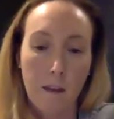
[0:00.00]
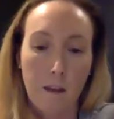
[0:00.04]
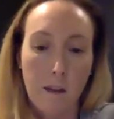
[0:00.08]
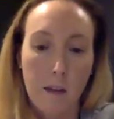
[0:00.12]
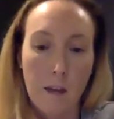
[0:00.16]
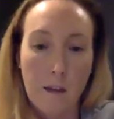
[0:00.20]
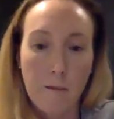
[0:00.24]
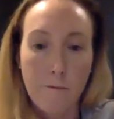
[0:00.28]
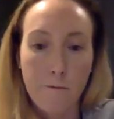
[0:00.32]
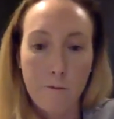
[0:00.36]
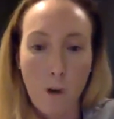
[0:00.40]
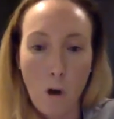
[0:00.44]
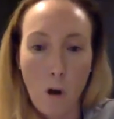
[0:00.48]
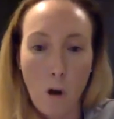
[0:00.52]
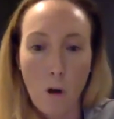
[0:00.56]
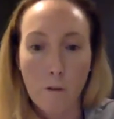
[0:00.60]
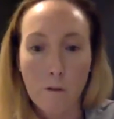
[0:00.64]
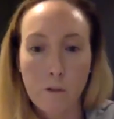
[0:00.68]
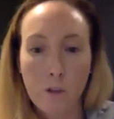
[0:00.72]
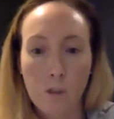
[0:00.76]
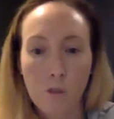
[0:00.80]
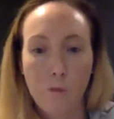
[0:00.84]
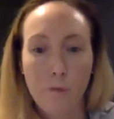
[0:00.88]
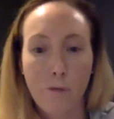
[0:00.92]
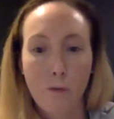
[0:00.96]

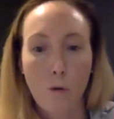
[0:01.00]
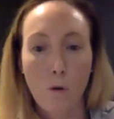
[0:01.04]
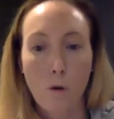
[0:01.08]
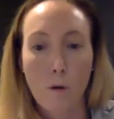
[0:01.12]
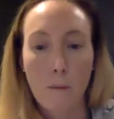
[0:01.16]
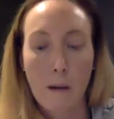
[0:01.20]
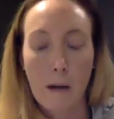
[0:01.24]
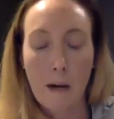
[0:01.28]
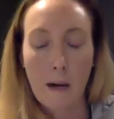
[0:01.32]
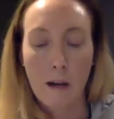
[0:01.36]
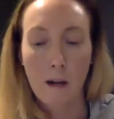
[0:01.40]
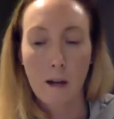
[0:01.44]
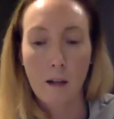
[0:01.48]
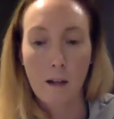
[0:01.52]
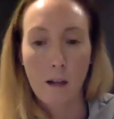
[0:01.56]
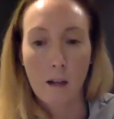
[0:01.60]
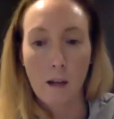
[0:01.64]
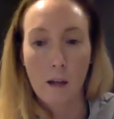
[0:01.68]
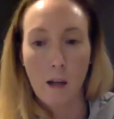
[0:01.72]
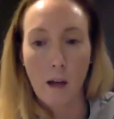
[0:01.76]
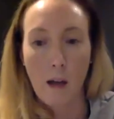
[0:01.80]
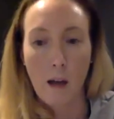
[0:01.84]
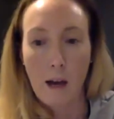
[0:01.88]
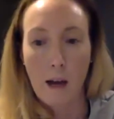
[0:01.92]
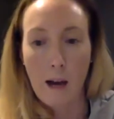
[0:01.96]
involves former
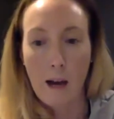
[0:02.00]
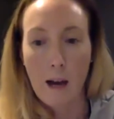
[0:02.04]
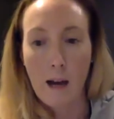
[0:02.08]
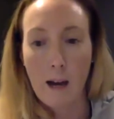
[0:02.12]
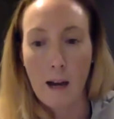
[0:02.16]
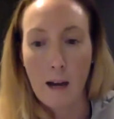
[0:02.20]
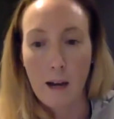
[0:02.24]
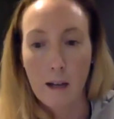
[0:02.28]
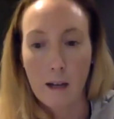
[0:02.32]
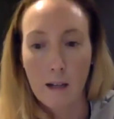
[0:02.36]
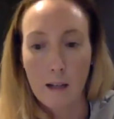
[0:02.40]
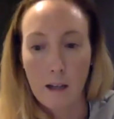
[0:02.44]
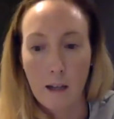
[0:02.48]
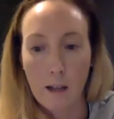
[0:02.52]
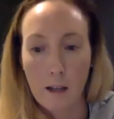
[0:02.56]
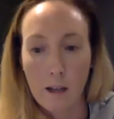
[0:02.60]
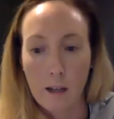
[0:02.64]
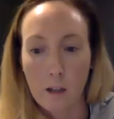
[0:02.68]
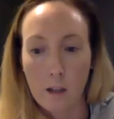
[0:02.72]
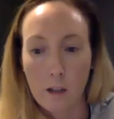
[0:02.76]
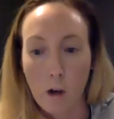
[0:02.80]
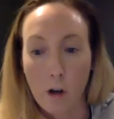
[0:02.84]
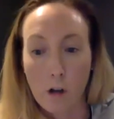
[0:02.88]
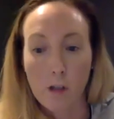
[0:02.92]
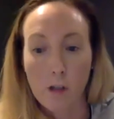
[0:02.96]

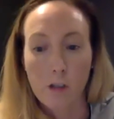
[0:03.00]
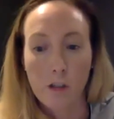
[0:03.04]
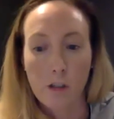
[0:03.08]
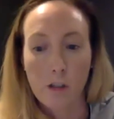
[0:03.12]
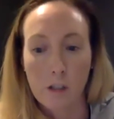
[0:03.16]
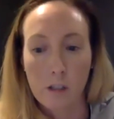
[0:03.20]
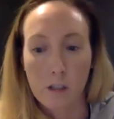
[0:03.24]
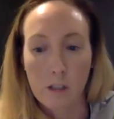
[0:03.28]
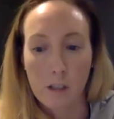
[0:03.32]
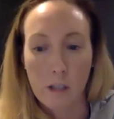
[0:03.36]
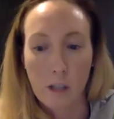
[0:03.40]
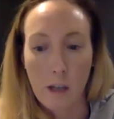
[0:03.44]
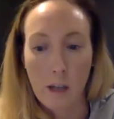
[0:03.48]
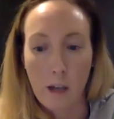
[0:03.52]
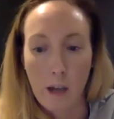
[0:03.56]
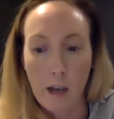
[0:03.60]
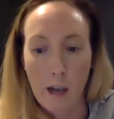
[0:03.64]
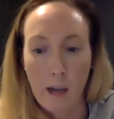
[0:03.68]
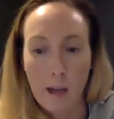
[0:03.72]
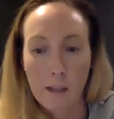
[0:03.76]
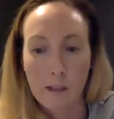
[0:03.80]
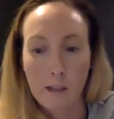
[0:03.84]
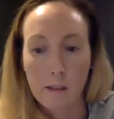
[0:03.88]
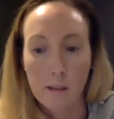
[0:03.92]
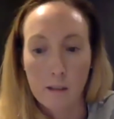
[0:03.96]
coaches
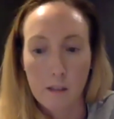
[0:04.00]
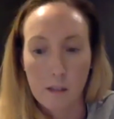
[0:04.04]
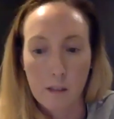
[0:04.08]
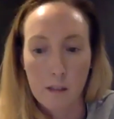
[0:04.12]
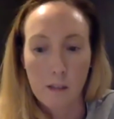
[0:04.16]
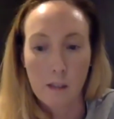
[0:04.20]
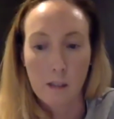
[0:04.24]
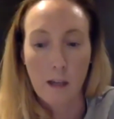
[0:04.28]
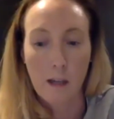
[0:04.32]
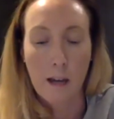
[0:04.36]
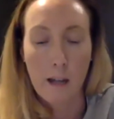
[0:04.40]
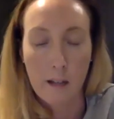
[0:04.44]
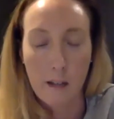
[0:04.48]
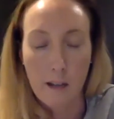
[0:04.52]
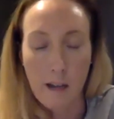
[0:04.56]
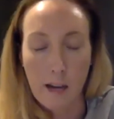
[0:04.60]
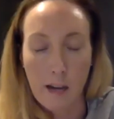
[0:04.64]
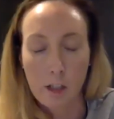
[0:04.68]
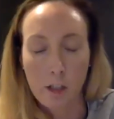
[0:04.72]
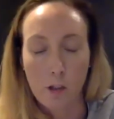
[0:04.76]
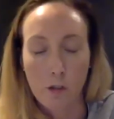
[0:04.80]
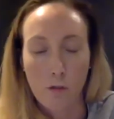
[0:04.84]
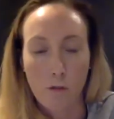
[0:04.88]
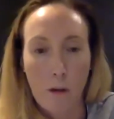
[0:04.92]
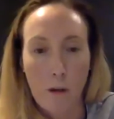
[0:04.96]
and
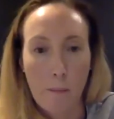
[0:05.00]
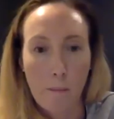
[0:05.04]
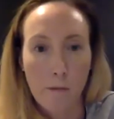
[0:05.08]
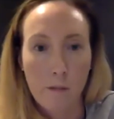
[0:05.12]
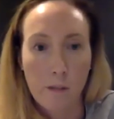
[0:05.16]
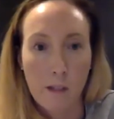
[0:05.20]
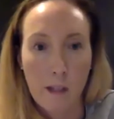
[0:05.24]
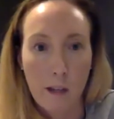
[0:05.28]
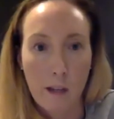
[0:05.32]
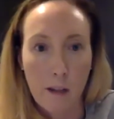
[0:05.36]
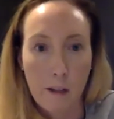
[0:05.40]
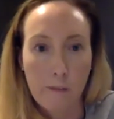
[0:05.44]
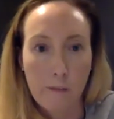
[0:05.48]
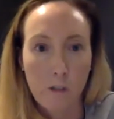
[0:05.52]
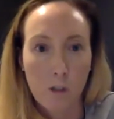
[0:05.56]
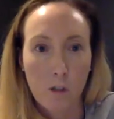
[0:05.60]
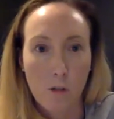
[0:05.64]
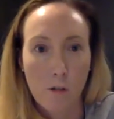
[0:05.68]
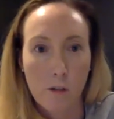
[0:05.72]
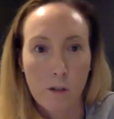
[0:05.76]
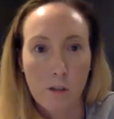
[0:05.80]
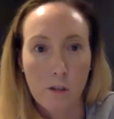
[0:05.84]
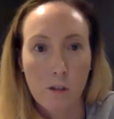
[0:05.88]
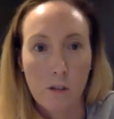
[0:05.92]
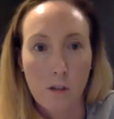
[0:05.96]
national representatives
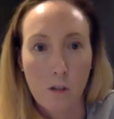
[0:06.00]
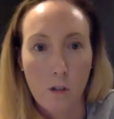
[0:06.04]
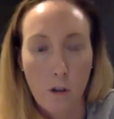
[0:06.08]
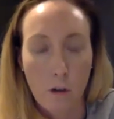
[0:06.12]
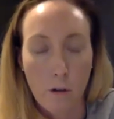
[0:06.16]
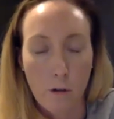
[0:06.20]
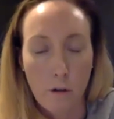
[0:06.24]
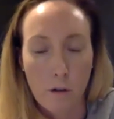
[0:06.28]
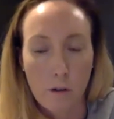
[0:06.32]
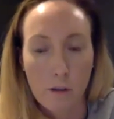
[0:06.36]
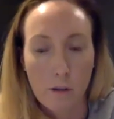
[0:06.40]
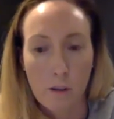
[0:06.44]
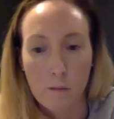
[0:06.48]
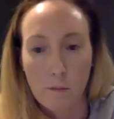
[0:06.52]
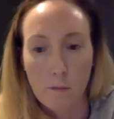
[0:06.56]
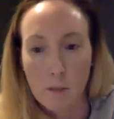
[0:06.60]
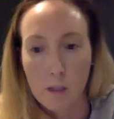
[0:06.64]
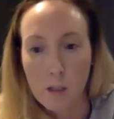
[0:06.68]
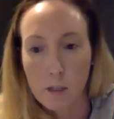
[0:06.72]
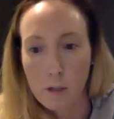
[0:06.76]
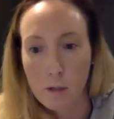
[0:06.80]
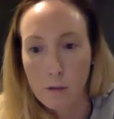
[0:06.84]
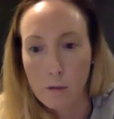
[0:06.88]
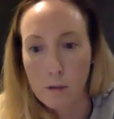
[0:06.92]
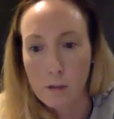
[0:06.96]
across the Socceroos and the
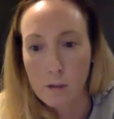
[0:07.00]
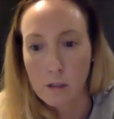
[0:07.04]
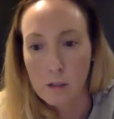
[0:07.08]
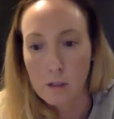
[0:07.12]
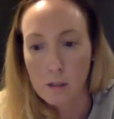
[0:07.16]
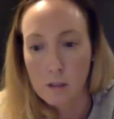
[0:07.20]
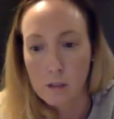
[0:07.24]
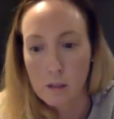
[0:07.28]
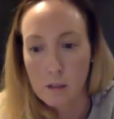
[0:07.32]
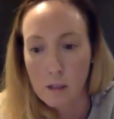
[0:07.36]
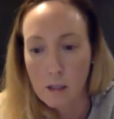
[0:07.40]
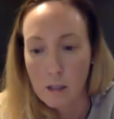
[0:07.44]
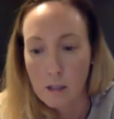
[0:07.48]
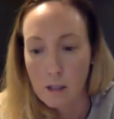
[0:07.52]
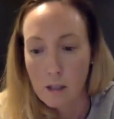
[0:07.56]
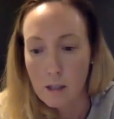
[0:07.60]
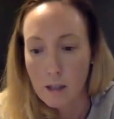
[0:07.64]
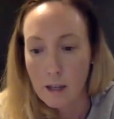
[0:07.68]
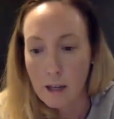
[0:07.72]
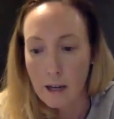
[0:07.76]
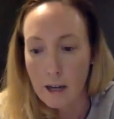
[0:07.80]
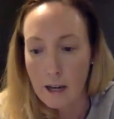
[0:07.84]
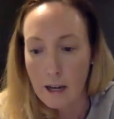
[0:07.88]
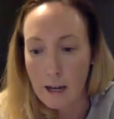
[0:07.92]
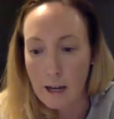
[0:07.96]
Matildas,
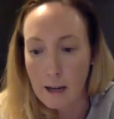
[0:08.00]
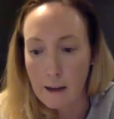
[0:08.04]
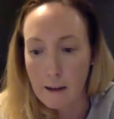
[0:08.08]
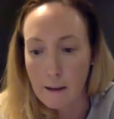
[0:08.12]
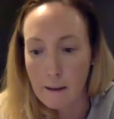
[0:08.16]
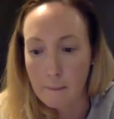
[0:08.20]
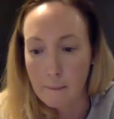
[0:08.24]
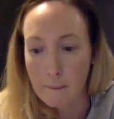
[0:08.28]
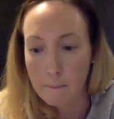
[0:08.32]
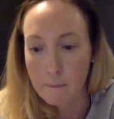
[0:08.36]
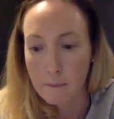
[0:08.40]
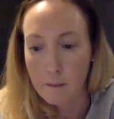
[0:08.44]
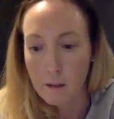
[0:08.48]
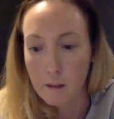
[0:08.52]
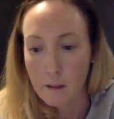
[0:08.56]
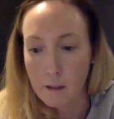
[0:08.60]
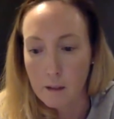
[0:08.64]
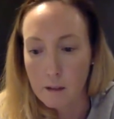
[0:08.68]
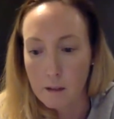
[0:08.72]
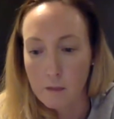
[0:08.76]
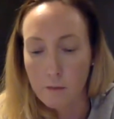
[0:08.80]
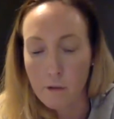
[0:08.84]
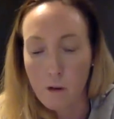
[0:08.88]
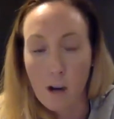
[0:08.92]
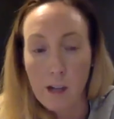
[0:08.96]

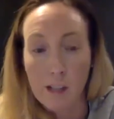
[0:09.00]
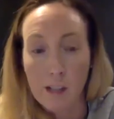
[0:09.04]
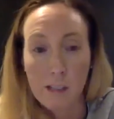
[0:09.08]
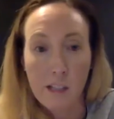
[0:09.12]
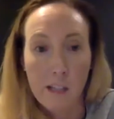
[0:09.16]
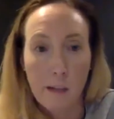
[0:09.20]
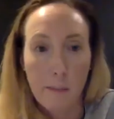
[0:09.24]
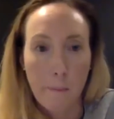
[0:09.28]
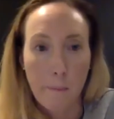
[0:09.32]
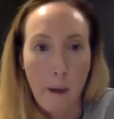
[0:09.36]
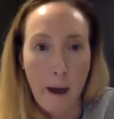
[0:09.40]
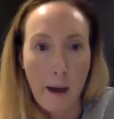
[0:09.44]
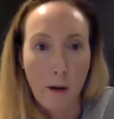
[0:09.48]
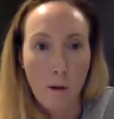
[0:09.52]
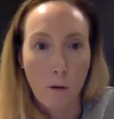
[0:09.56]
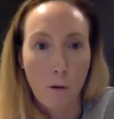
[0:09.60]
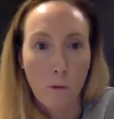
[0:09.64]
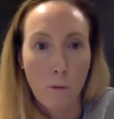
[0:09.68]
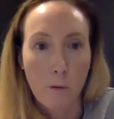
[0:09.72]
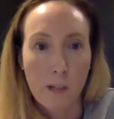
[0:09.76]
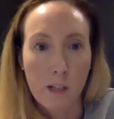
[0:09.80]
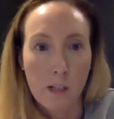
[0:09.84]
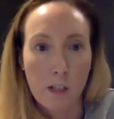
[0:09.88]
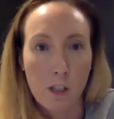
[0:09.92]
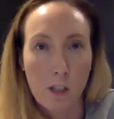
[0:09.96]
devising a panel
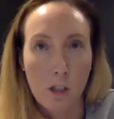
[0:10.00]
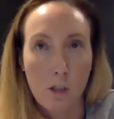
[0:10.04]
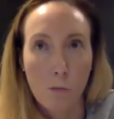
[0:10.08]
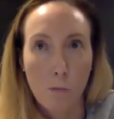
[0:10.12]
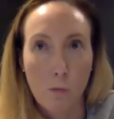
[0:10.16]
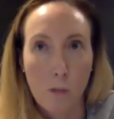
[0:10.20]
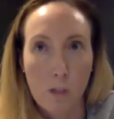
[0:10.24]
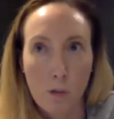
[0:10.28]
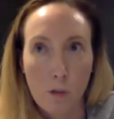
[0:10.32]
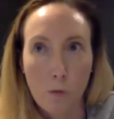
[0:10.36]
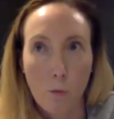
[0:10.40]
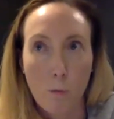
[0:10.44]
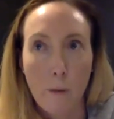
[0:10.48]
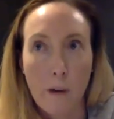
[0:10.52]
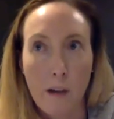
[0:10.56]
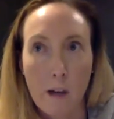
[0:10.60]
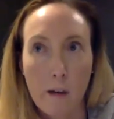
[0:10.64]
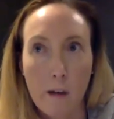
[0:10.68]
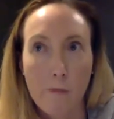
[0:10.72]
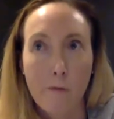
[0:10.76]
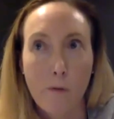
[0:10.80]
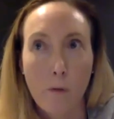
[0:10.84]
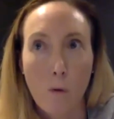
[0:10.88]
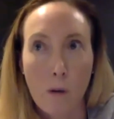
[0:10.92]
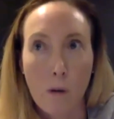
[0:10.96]
which will be a
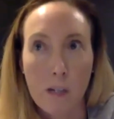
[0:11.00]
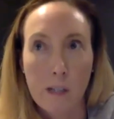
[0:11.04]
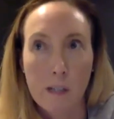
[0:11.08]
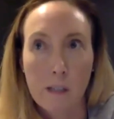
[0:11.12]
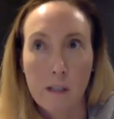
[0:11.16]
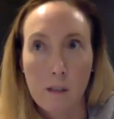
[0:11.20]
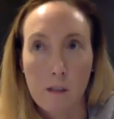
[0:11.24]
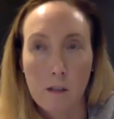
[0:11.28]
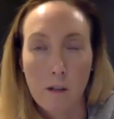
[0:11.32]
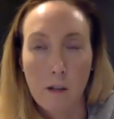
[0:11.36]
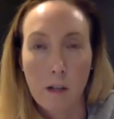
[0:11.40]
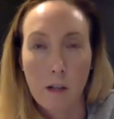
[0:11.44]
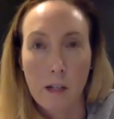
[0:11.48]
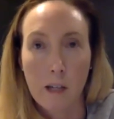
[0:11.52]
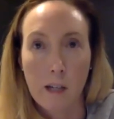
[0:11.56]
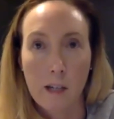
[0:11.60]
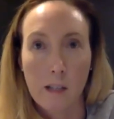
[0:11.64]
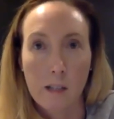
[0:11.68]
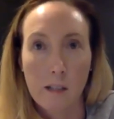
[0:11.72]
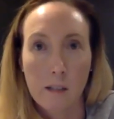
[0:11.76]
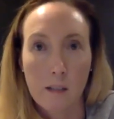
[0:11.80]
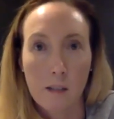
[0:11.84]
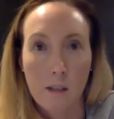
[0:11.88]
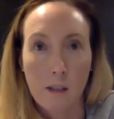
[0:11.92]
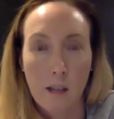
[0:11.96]
voice, I
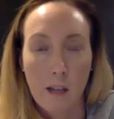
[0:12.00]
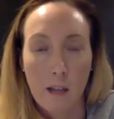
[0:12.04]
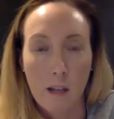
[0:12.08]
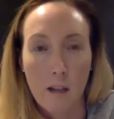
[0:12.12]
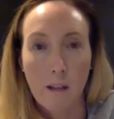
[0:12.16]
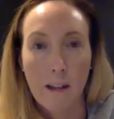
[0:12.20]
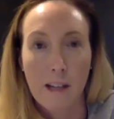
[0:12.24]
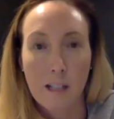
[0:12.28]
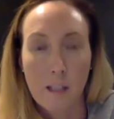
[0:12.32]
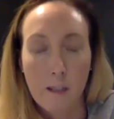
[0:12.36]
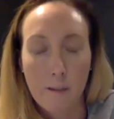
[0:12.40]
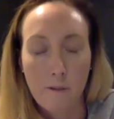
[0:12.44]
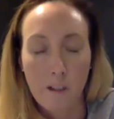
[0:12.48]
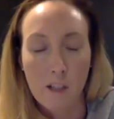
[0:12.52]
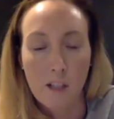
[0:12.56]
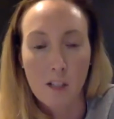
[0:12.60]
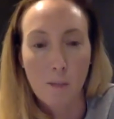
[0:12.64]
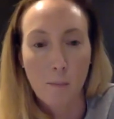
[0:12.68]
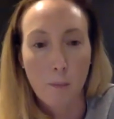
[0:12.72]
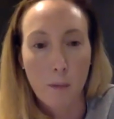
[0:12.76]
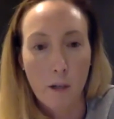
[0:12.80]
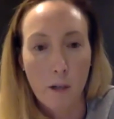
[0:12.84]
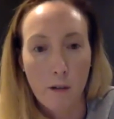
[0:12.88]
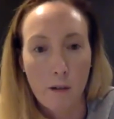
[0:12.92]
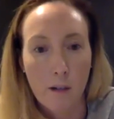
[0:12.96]
guess, in their collective
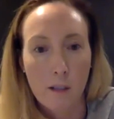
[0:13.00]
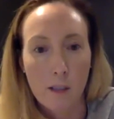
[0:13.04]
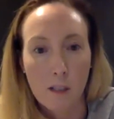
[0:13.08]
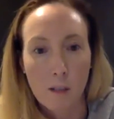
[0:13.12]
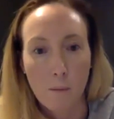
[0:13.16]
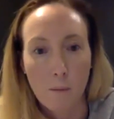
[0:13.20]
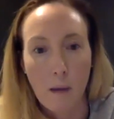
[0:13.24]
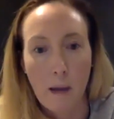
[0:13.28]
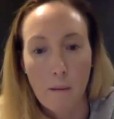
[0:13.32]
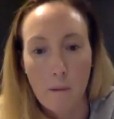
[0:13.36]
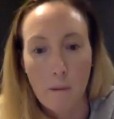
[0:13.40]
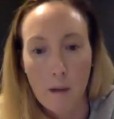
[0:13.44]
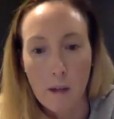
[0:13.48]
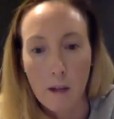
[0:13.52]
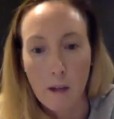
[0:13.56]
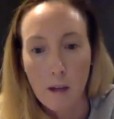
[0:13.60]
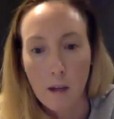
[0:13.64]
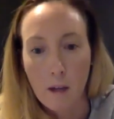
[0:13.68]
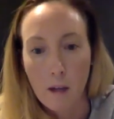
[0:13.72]
experience, maybe.